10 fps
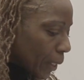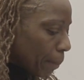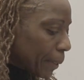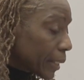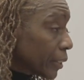
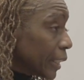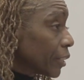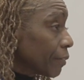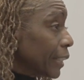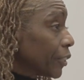Because
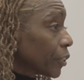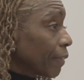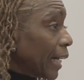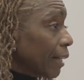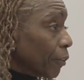each
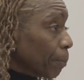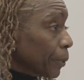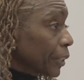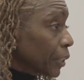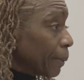survivor
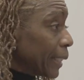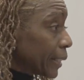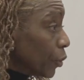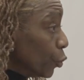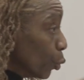participates
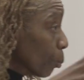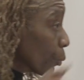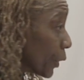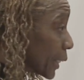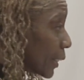in
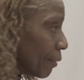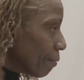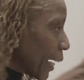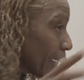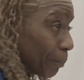numerous
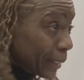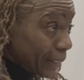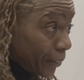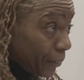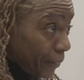
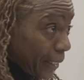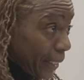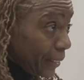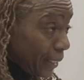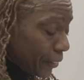environments,
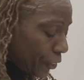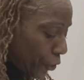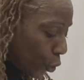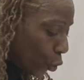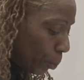right? Not just a
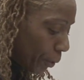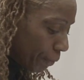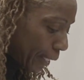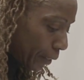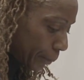home
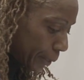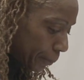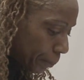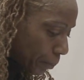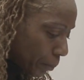environment.
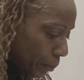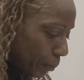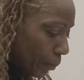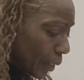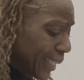
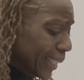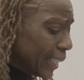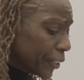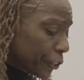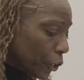
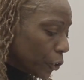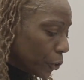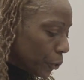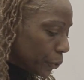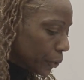In
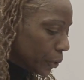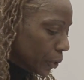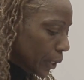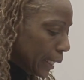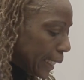turn,
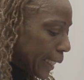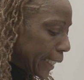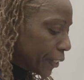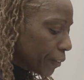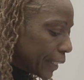
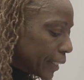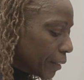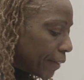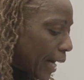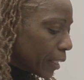each of these
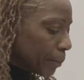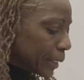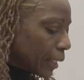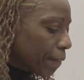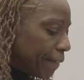
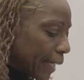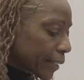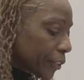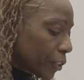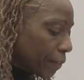environments affect
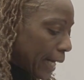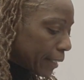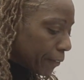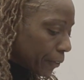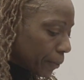the
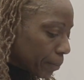survivor.